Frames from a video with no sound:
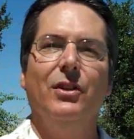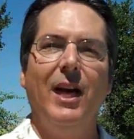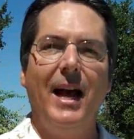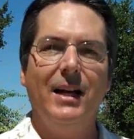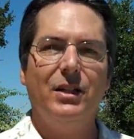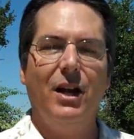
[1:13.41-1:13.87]

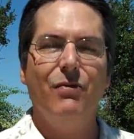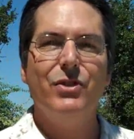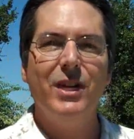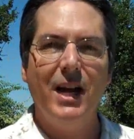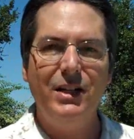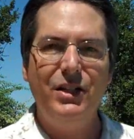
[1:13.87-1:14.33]
Alaska. I
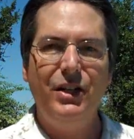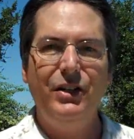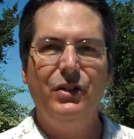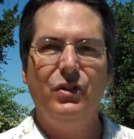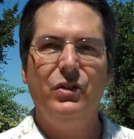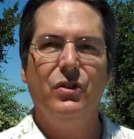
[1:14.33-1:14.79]
was
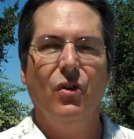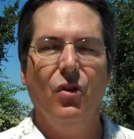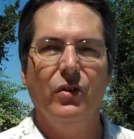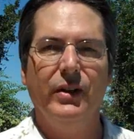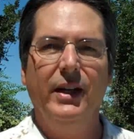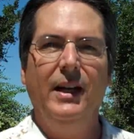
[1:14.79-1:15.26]
19 years
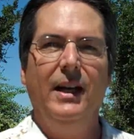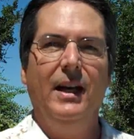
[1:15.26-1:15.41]
old.